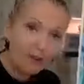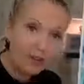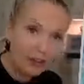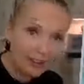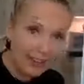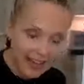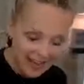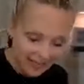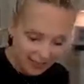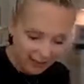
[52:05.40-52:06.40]
you joined
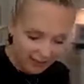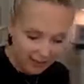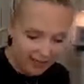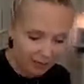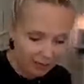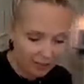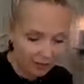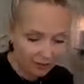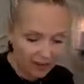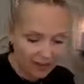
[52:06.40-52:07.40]
later and you want to
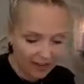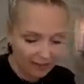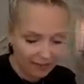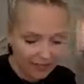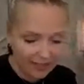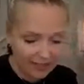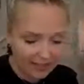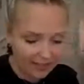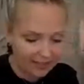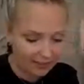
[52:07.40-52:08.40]
do any of these
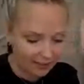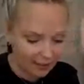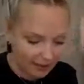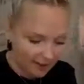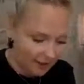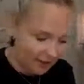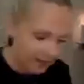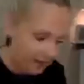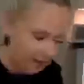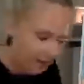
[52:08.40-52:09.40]
things that
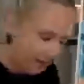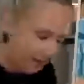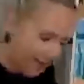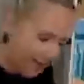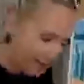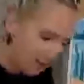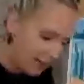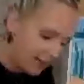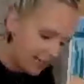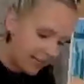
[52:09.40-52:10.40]
I've
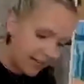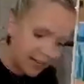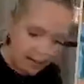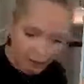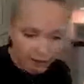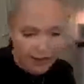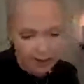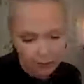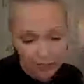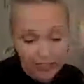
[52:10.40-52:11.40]
already done, you
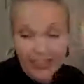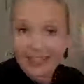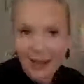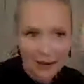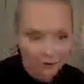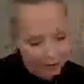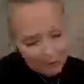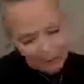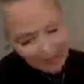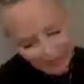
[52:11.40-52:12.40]
can watch this on
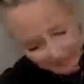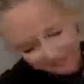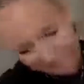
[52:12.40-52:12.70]
replay.